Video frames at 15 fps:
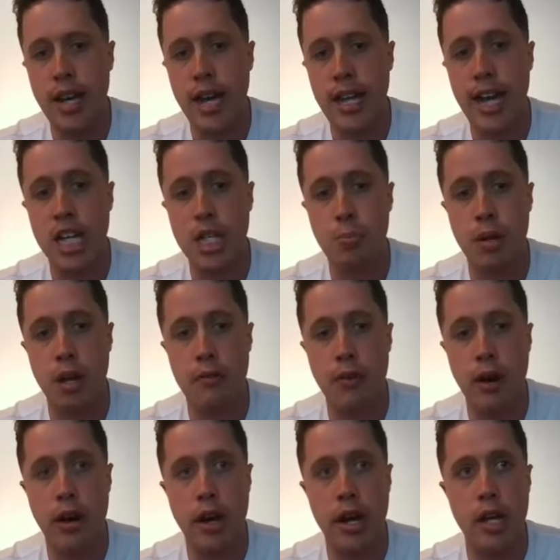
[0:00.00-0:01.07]
And that's been a
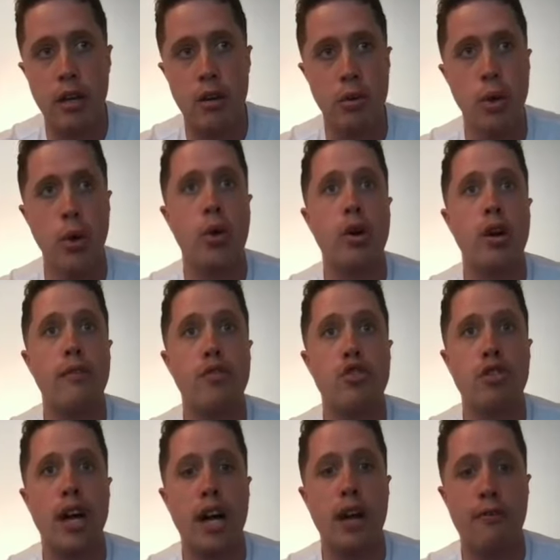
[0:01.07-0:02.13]
very lucrative
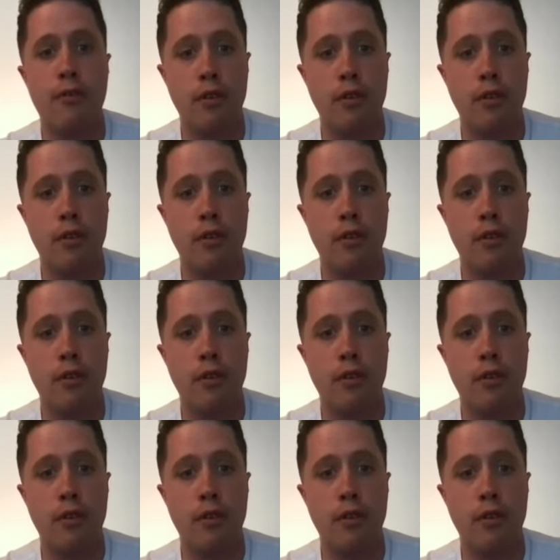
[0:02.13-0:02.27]
trend